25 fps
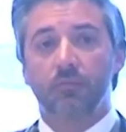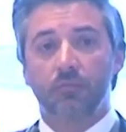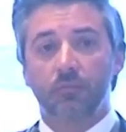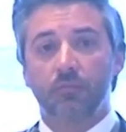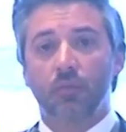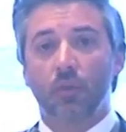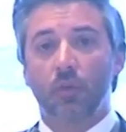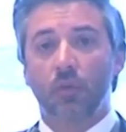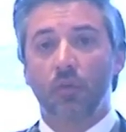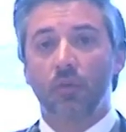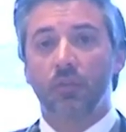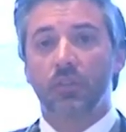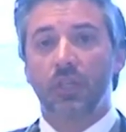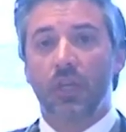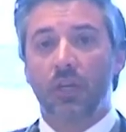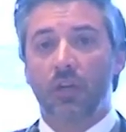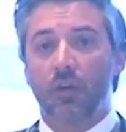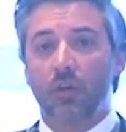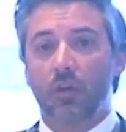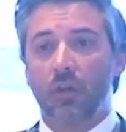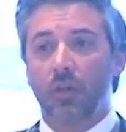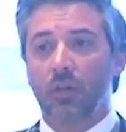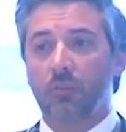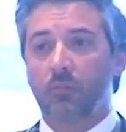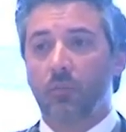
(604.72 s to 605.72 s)
those
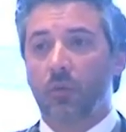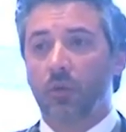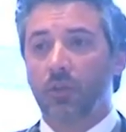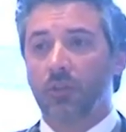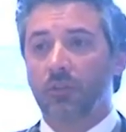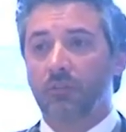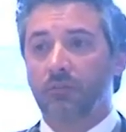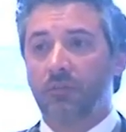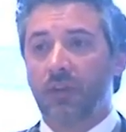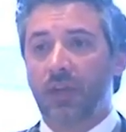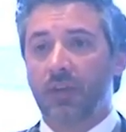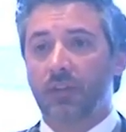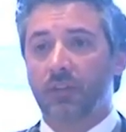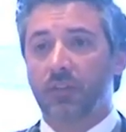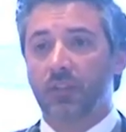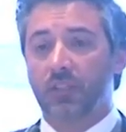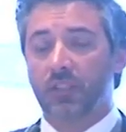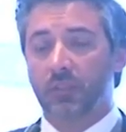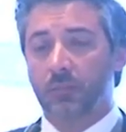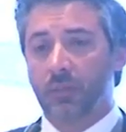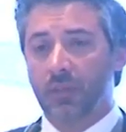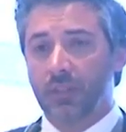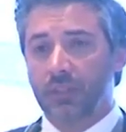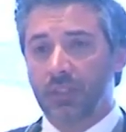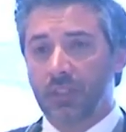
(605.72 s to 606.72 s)
are all important
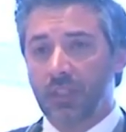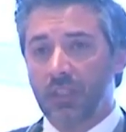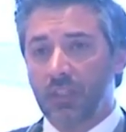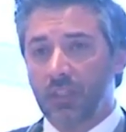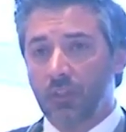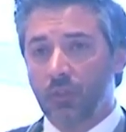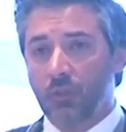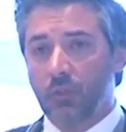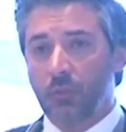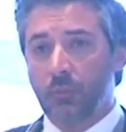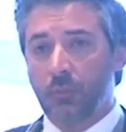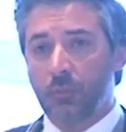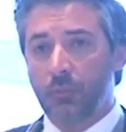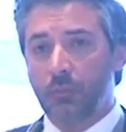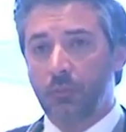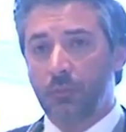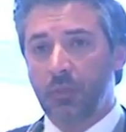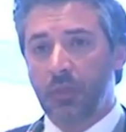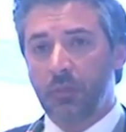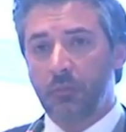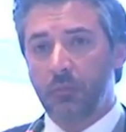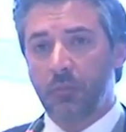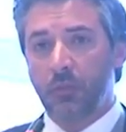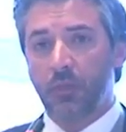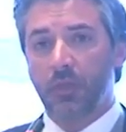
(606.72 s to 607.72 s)
factors, but they need to
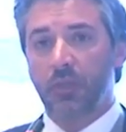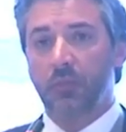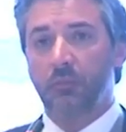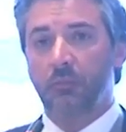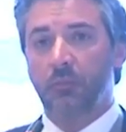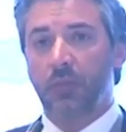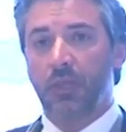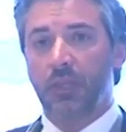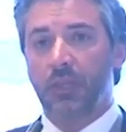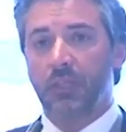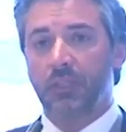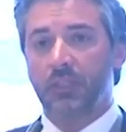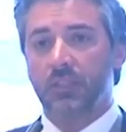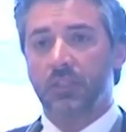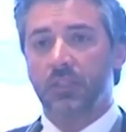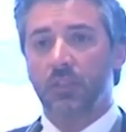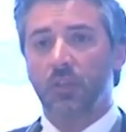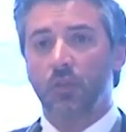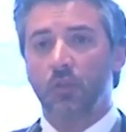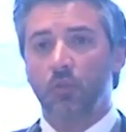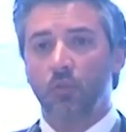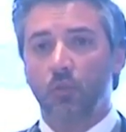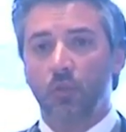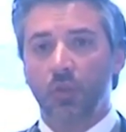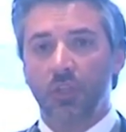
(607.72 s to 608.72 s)
be put in
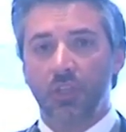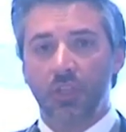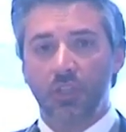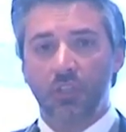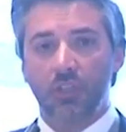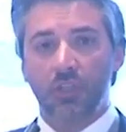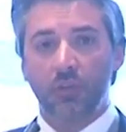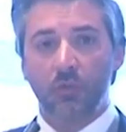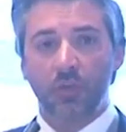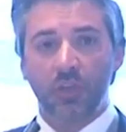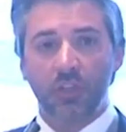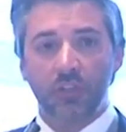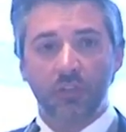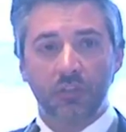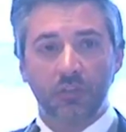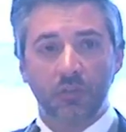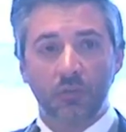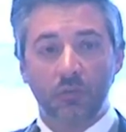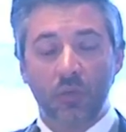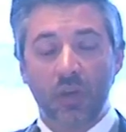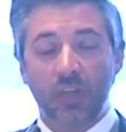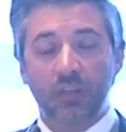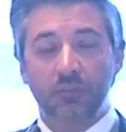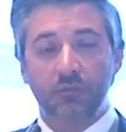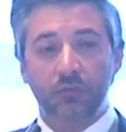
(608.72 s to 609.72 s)
place within the
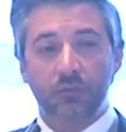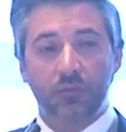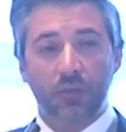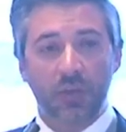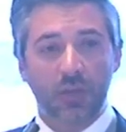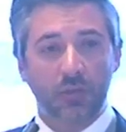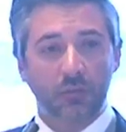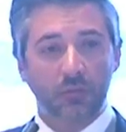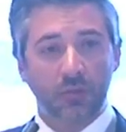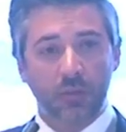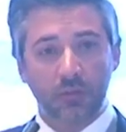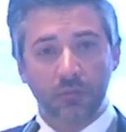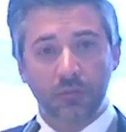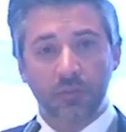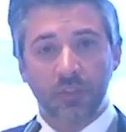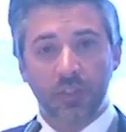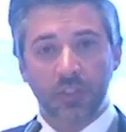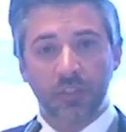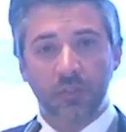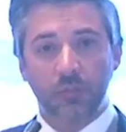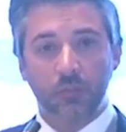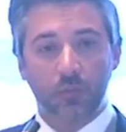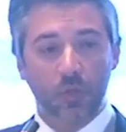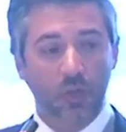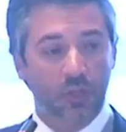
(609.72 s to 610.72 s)
right frame of
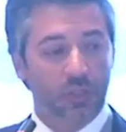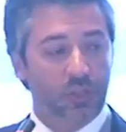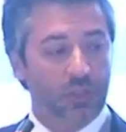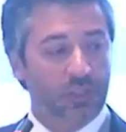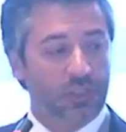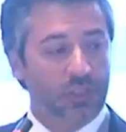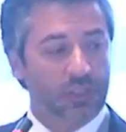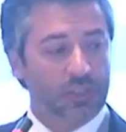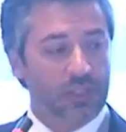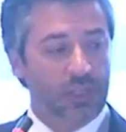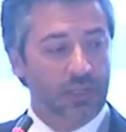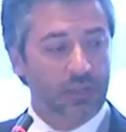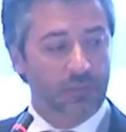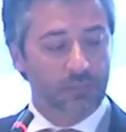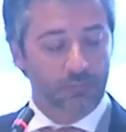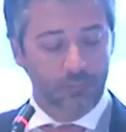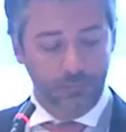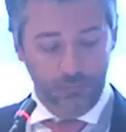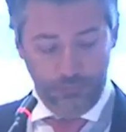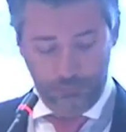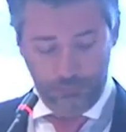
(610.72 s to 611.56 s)
this project design.